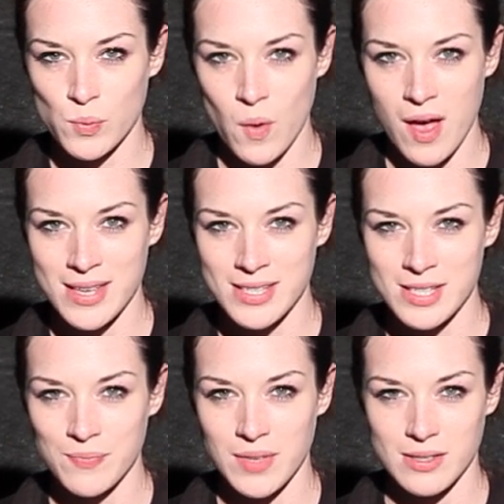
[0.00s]

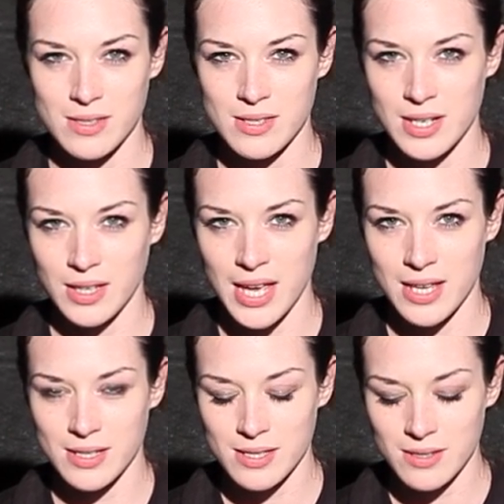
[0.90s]
was and still
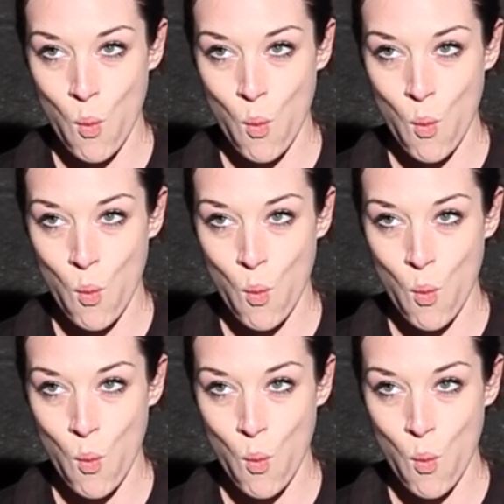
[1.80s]
is.